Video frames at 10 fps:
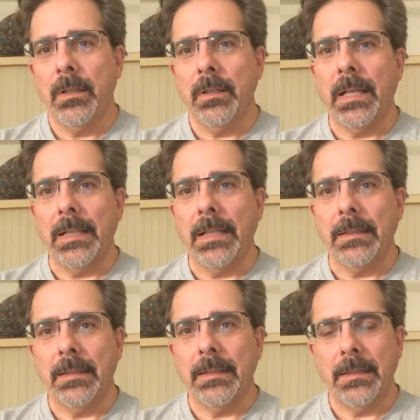that
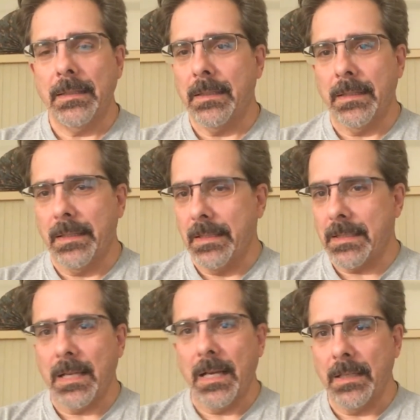this
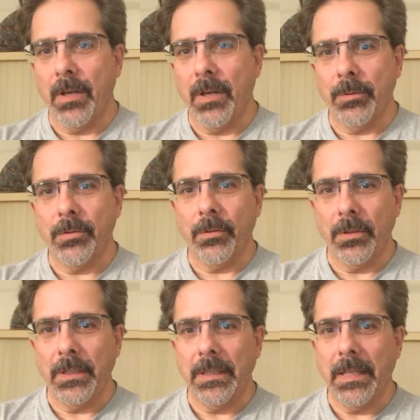kind of
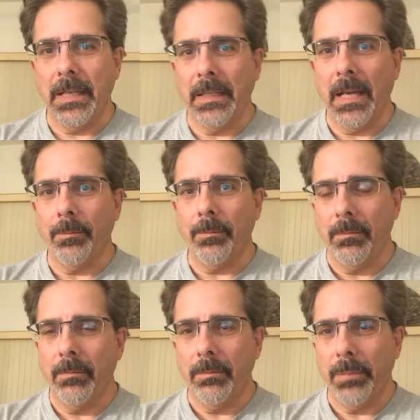opportunity cannot
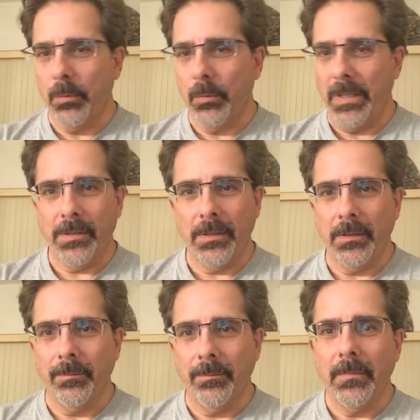be
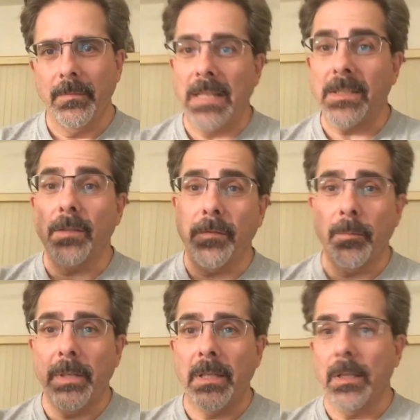wasted. That's it for
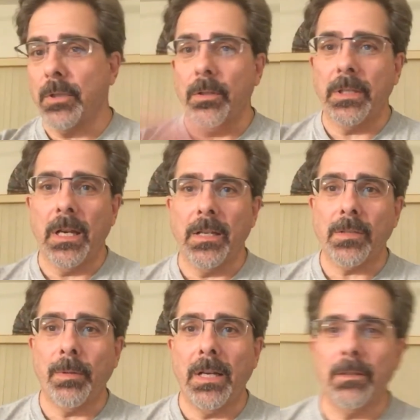me. I'm Tony
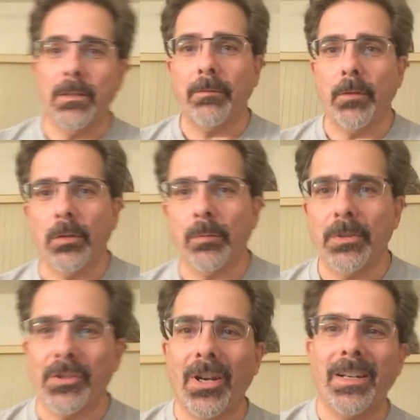Codispoti, Great Vocal
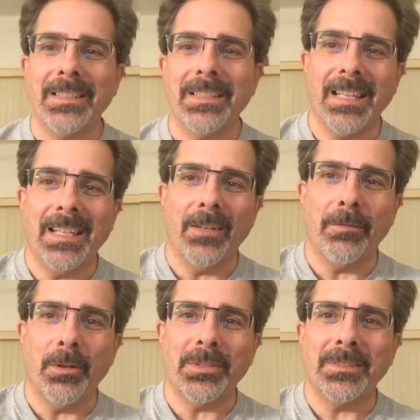Majority. Take care,
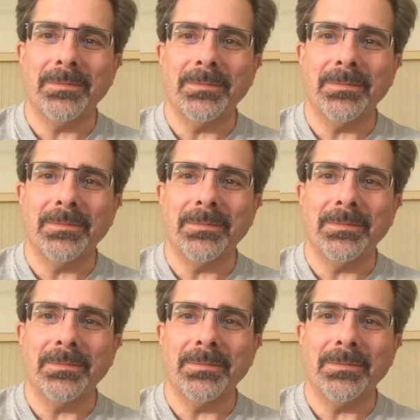folks.